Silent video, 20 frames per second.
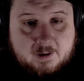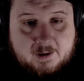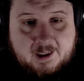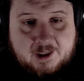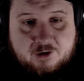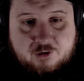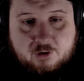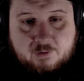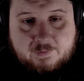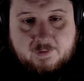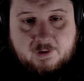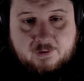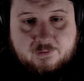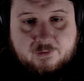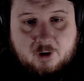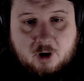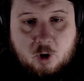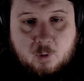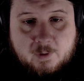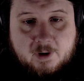nature of the
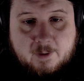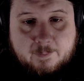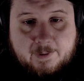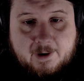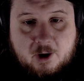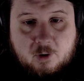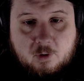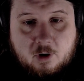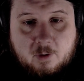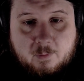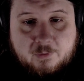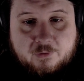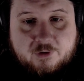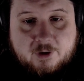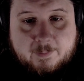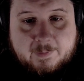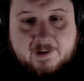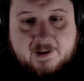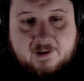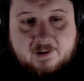assault when compared to what was
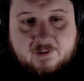typically